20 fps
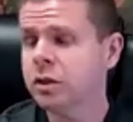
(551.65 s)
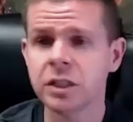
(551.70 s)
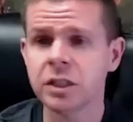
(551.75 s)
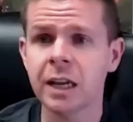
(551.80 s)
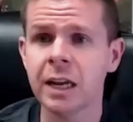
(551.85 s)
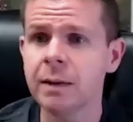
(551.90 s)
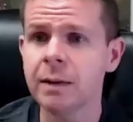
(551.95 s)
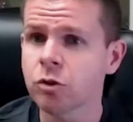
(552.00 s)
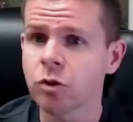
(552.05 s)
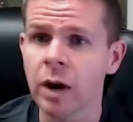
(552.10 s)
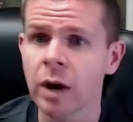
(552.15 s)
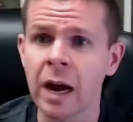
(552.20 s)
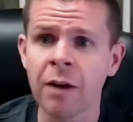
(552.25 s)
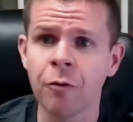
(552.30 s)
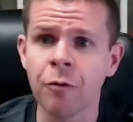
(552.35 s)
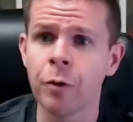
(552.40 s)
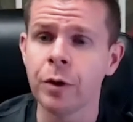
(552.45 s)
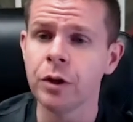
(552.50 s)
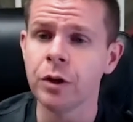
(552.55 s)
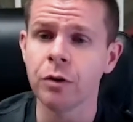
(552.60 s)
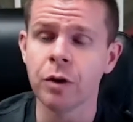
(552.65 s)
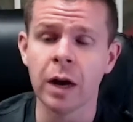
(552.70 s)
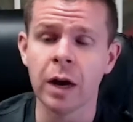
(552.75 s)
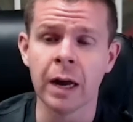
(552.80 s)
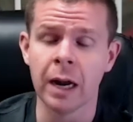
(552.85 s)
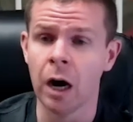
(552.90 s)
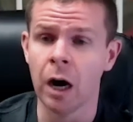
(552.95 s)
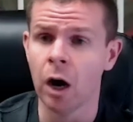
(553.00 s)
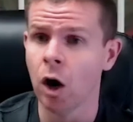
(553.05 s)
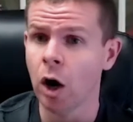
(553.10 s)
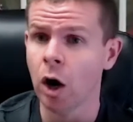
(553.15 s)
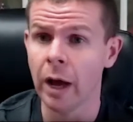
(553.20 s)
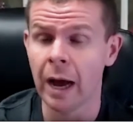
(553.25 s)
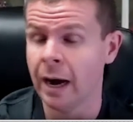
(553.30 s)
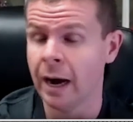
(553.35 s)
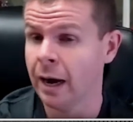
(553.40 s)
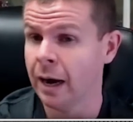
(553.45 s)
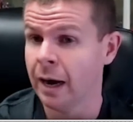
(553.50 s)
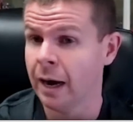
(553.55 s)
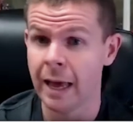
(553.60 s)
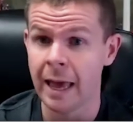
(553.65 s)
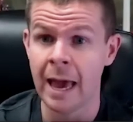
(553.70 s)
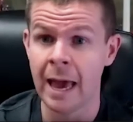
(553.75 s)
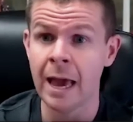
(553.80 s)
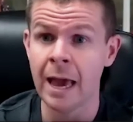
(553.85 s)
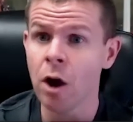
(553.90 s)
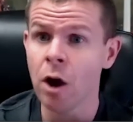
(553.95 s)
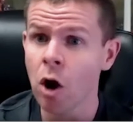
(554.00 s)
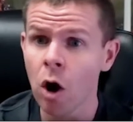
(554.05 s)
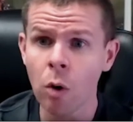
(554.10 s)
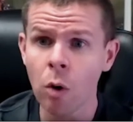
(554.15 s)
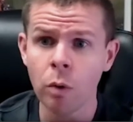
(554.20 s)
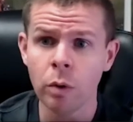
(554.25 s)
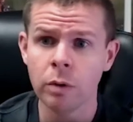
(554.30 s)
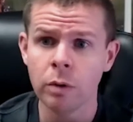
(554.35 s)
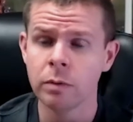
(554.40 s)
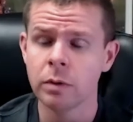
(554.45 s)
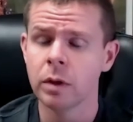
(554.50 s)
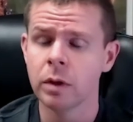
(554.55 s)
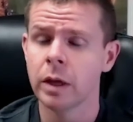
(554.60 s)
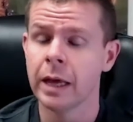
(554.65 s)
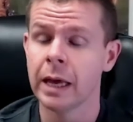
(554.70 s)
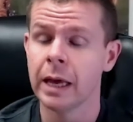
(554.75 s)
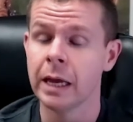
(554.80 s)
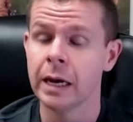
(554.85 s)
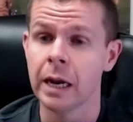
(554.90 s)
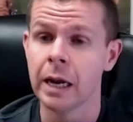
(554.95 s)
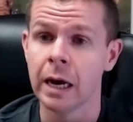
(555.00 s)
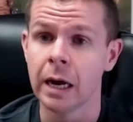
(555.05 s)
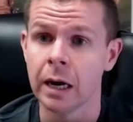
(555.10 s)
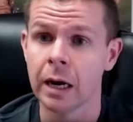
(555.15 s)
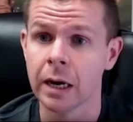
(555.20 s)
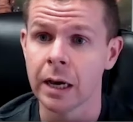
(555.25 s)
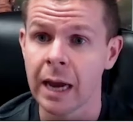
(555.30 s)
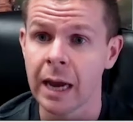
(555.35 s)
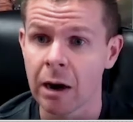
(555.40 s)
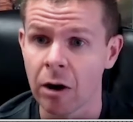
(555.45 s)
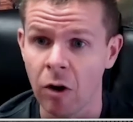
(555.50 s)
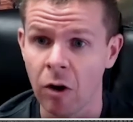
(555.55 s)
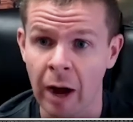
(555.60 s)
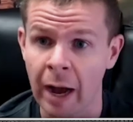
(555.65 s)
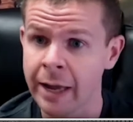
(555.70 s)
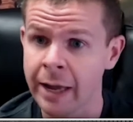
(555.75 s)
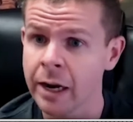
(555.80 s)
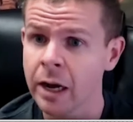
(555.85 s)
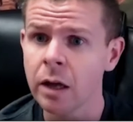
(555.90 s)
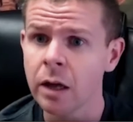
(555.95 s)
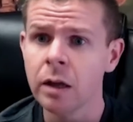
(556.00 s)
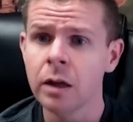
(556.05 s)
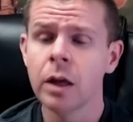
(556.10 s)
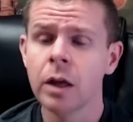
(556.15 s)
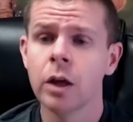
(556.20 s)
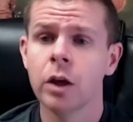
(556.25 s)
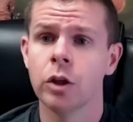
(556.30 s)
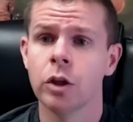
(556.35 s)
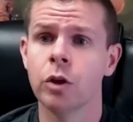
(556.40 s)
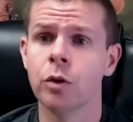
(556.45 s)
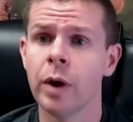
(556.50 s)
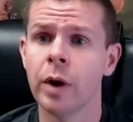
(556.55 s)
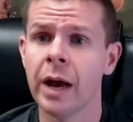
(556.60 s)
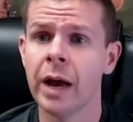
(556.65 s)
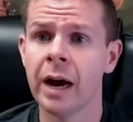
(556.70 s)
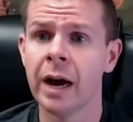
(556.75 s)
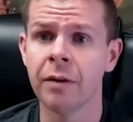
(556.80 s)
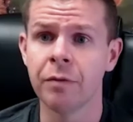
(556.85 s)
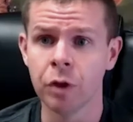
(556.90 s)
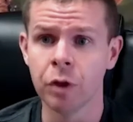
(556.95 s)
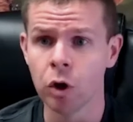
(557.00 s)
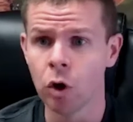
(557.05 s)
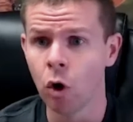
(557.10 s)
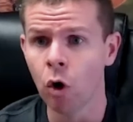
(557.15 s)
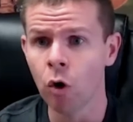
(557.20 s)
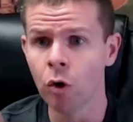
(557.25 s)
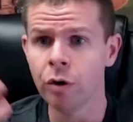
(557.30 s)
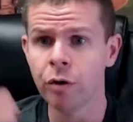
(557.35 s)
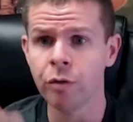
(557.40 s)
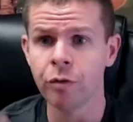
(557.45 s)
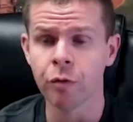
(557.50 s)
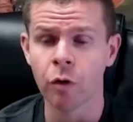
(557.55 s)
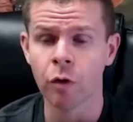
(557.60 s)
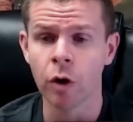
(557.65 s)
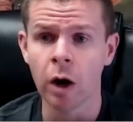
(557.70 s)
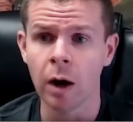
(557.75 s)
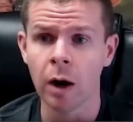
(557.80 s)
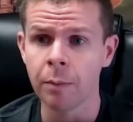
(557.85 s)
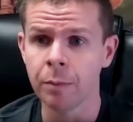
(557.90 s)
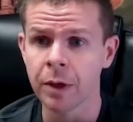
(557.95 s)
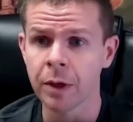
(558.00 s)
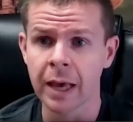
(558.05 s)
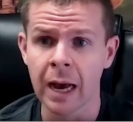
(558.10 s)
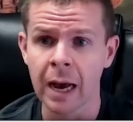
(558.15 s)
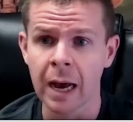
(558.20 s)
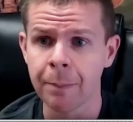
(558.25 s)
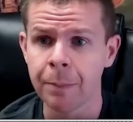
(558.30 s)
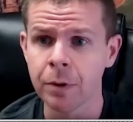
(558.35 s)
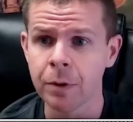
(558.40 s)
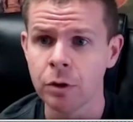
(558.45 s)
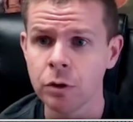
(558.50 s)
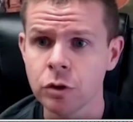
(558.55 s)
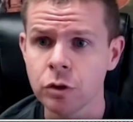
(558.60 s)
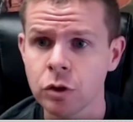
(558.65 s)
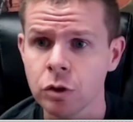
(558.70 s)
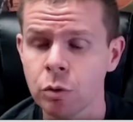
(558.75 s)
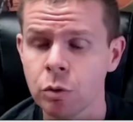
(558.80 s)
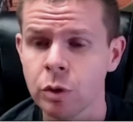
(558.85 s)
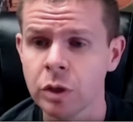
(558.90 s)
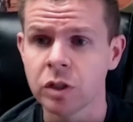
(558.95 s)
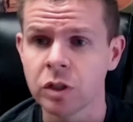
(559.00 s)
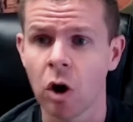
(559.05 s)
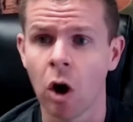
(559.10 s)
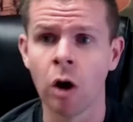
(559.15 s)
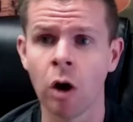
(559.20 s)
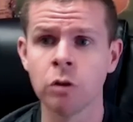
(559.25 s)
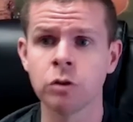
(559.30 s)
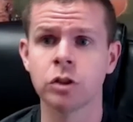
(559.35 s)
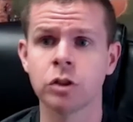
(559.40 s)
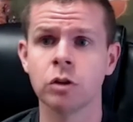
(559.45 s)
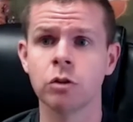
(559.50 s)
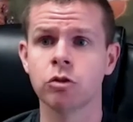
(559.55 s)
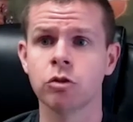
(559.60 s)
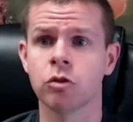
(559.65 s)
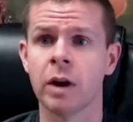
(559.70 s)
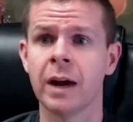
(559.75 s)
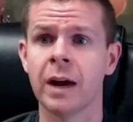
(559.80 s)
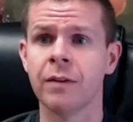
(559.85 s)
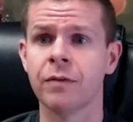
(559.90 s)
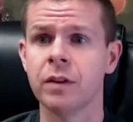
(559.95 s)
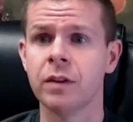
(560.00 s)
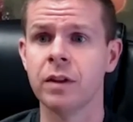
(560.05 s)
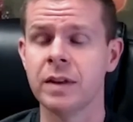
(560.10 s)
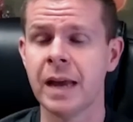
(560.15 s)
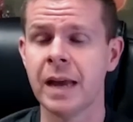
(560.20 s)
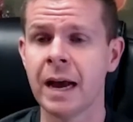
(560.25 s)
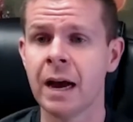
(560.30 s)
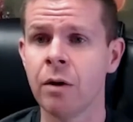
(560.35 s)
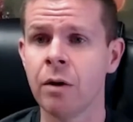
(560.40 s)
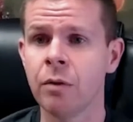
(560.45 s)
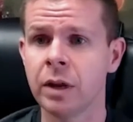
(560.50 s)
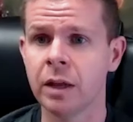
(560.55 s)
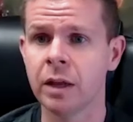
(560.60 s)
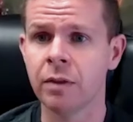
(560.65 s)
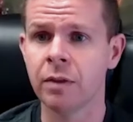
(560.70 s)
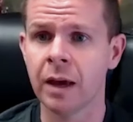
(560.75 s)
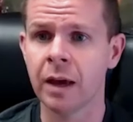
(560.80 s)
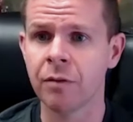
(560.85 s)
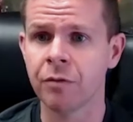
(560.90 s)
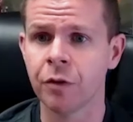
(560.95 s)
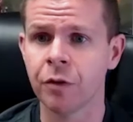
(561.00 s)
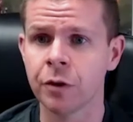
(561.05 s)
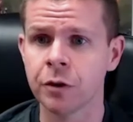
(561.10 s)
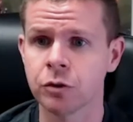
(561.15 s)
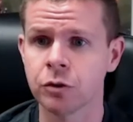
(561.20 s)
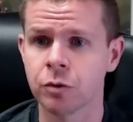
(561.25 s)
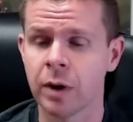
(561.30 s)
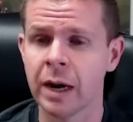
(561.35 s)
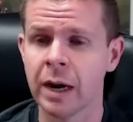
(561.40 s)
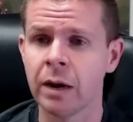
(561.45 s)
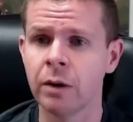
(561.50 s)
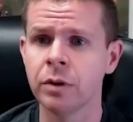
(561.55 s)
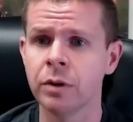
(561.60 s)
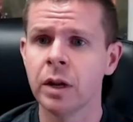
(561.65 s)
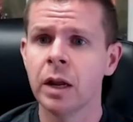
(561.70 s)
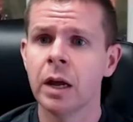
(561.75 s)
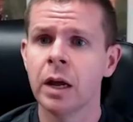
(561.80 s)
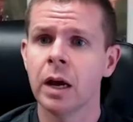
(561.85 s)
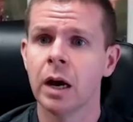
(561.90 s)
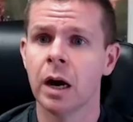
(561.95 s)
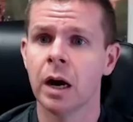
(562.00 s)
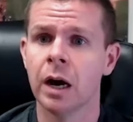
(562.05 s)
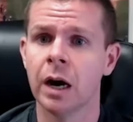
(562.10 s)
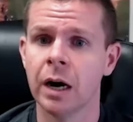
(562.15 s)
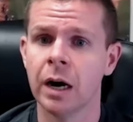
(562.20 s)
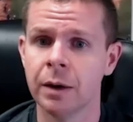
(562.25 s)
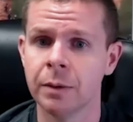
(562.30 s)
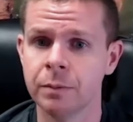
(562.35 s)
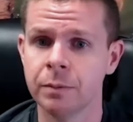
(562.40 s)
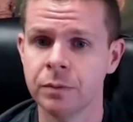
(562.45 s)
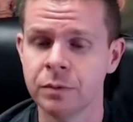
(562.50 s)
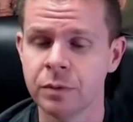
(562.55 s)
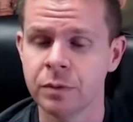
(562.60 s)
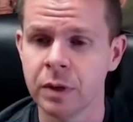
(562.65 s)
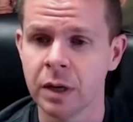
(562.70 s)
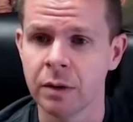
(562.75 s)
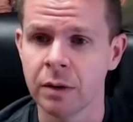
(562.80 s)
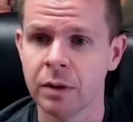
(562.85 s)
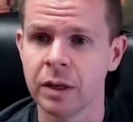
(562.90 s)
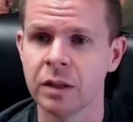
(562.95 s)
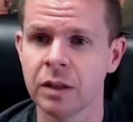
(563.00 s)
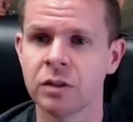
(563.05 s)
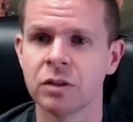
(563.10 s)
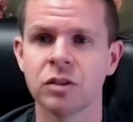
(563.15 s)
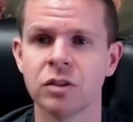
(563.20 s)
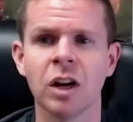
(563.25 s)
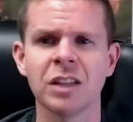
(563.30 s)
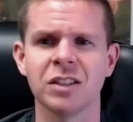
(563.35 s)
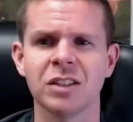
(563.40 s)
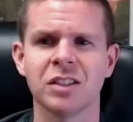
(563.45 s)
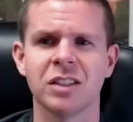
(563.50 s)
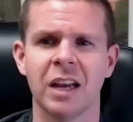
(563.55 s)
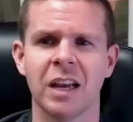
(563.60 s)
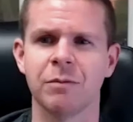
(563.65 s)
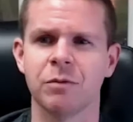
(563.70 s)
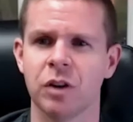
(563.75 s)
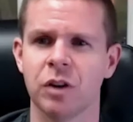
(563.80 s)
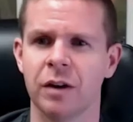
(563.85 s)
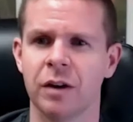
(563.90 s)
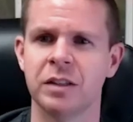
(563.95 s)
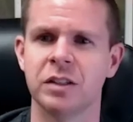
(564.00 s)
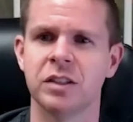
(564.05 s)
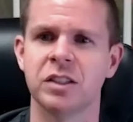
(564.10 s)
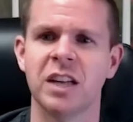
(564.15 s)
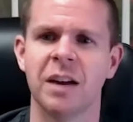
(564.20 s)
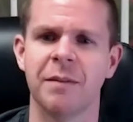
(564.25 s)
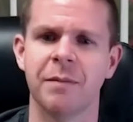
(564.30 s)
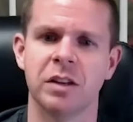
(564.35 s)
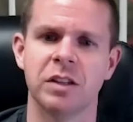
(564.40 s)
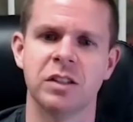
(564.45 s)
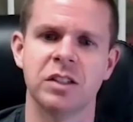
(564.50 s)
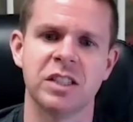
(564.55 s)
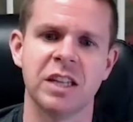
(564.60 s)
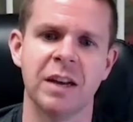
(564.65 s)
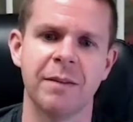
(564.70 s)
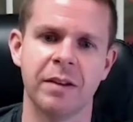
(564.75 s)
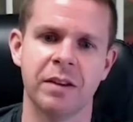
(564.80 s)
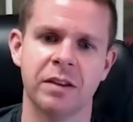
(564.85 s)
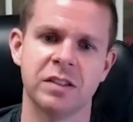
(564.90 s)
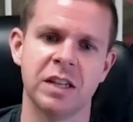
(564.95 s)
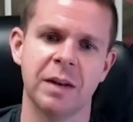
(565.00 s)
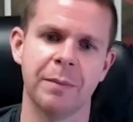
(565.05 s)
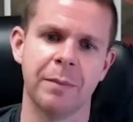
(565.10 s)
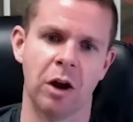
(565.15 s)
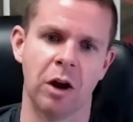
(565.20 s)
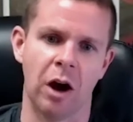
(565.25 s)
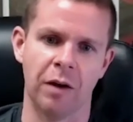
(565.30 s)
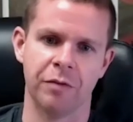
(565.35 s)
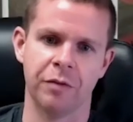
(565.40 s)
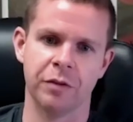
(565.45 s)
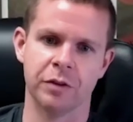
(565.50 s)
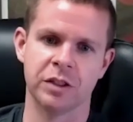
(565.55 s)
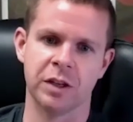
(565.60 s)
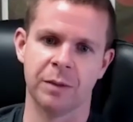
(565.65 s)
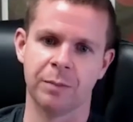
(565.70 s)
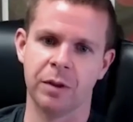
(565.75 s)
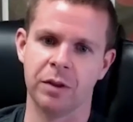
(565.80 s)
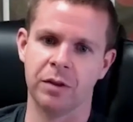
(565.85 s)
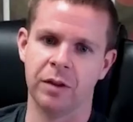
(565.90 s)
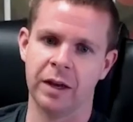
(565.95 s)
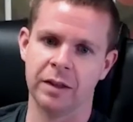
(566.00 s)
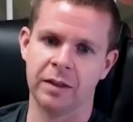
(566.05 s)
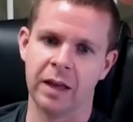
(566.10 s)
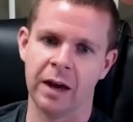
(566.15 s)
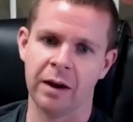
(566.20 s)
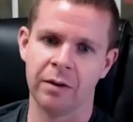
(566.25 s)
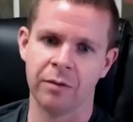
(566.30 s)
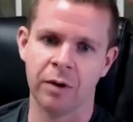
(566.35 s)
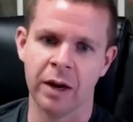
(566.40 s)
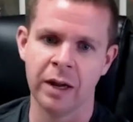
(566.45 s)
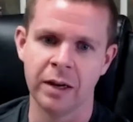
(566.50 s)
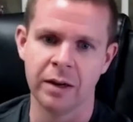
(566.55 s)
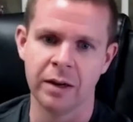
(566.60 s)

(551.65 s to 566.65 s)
same draft where you got uh, uh, Aho in uh, Carolina. You have the goalie from the Capitals who was also drafted down in that first round. Um, uh, it's not Samsonov, it's Sem, Sem, Semenov or something like that, right?